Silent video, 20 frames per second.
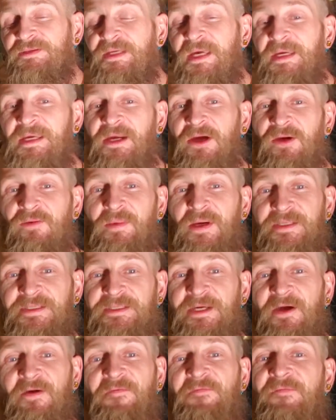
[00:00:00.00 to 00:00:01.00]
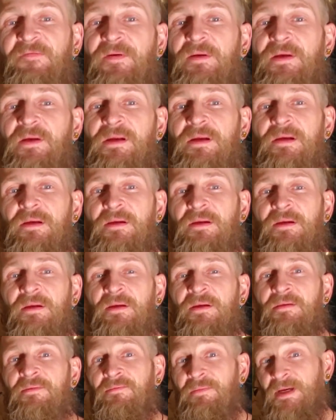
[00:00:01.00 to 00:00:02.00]
take care of myself.
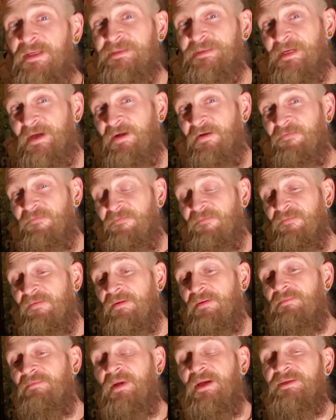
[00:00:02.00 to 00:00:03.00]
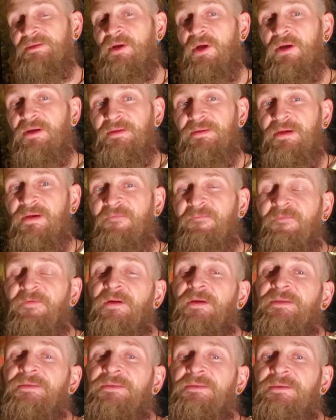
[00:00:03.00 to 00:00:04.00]
Myself, my daughter come
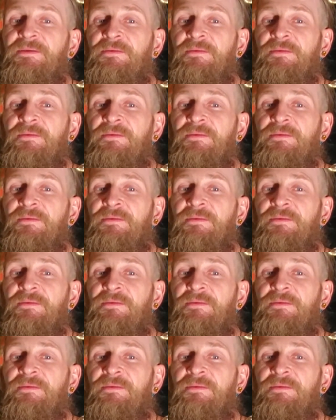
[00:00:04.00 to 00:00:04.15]
first.